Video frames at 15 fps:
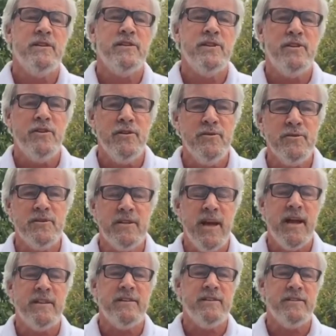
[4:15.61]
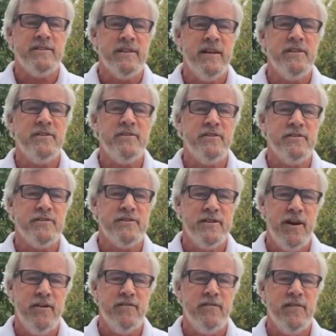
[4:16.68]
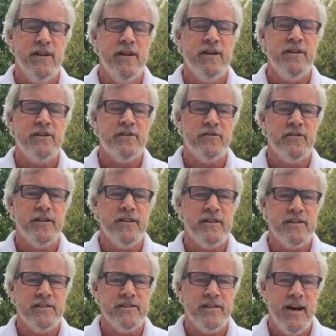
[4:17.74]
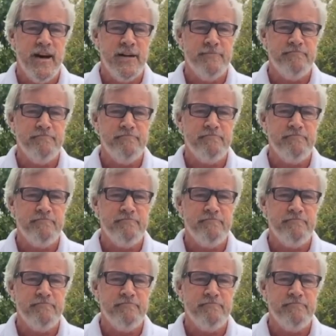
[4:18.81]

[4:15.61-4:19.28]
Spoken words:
to use that to center yourself during this time.